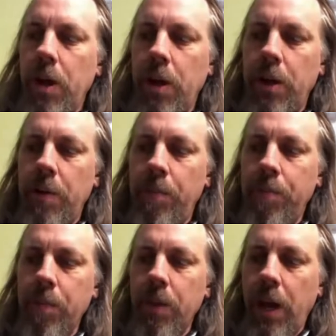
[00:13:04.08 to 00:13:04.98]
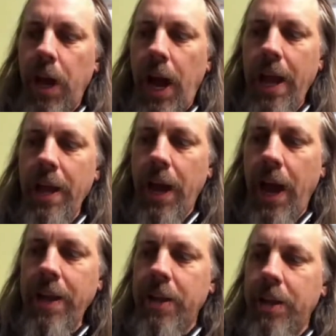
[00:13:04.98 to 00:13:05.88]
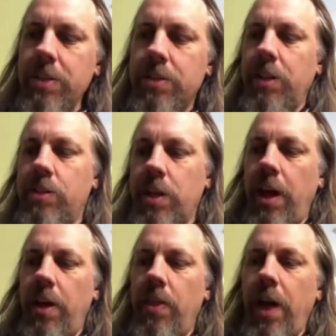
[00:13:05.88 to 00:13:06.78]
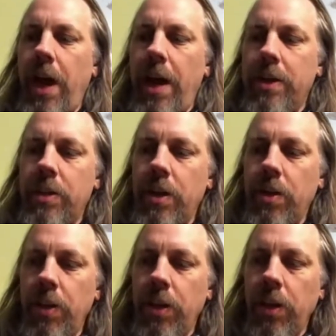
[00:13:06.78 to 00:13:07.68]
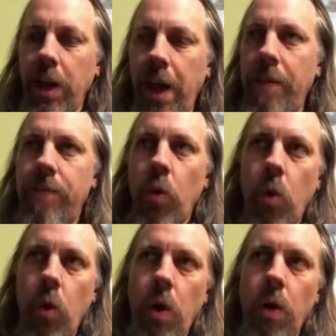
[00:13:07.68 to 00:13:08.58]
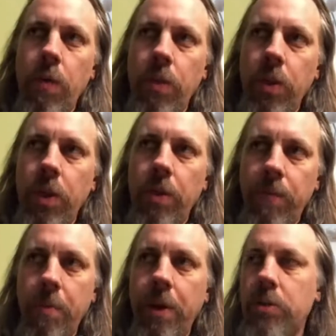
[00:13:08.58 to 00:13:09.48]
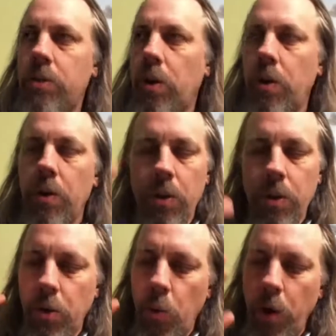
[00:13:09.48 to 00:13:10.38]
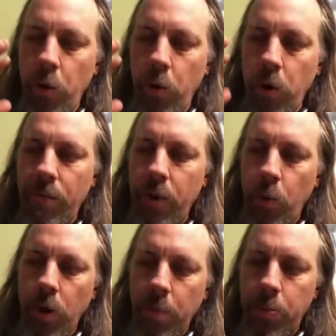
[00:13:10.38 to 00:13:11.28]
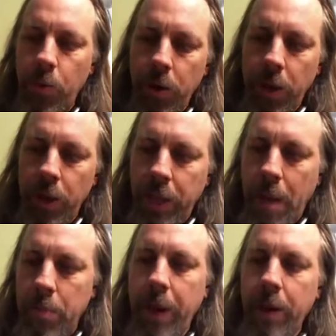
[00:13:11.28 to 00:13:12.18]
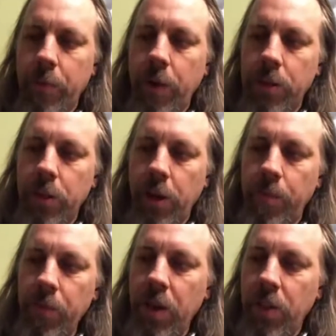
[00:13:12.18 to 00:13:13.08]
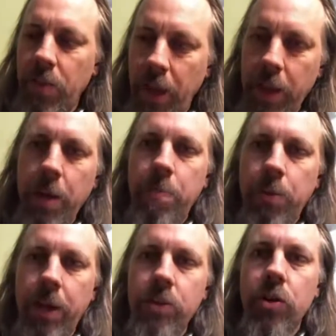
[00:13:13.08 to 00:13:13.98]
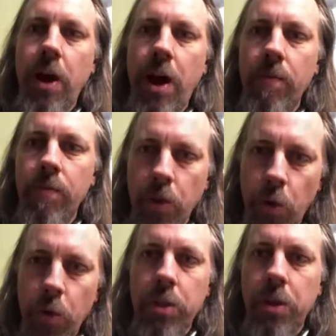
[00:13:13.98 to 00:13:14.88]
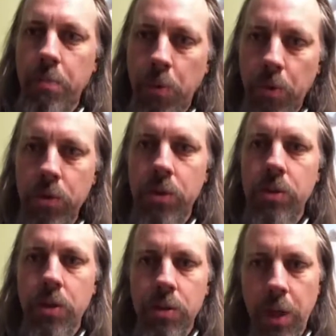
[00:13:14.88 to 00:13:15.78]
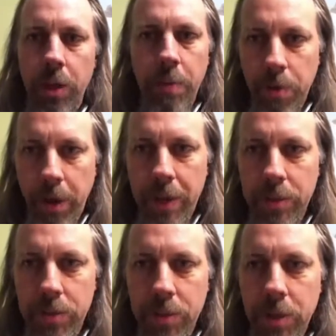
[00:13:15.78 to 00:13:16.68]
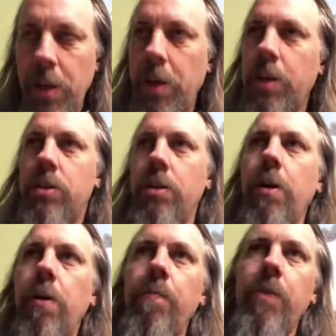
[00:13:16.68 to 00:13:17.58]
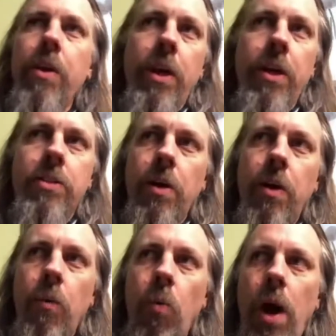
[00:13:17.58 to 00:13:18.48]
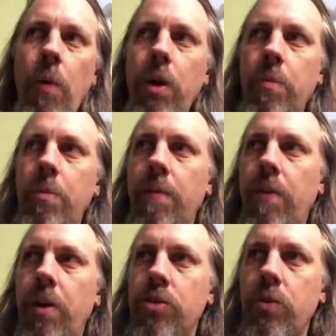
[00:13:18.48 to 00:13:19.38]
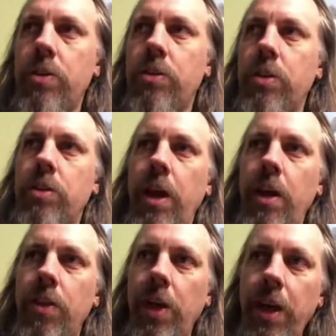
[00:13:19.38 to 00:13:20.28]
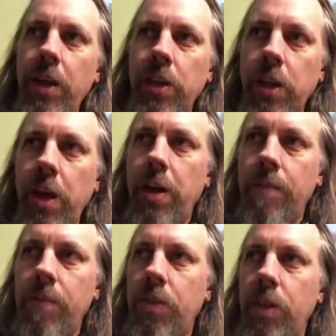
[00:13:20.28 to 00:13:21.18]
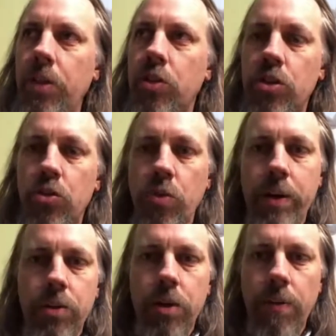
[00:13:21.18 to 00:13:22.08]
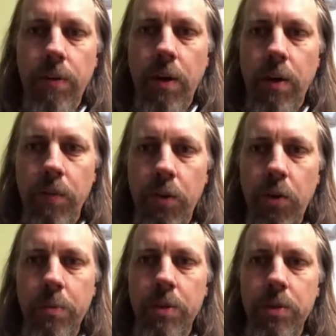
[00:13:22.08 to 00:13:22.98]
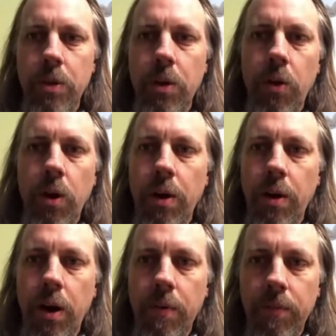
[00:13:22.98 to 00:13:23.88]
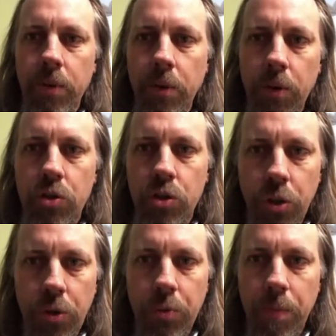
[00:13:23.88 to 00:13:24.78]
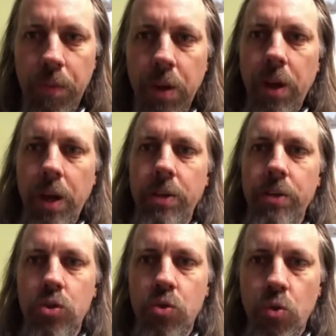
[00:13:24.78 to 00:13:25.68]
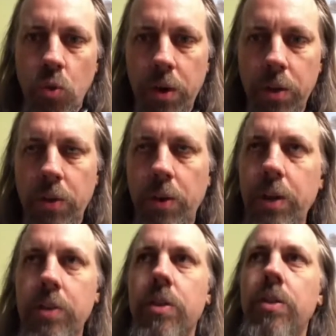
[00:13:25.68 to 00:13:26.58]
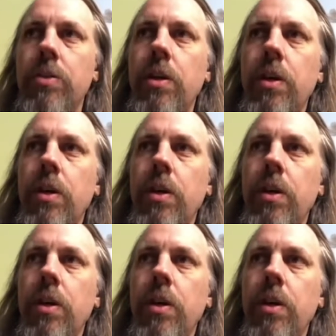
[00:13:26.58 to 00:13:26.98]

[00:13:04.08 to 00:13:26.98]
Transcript: um, I, I can easily say that the left or the feminist or, you know, what, whoever you want to put in that blank right there, they get pleasure out of knowing that abortions are taking place. Yeah. So it's, why would it be a far stretch to say they love the destruction of, of humans, you know, uh, of little children and destroying their innocence?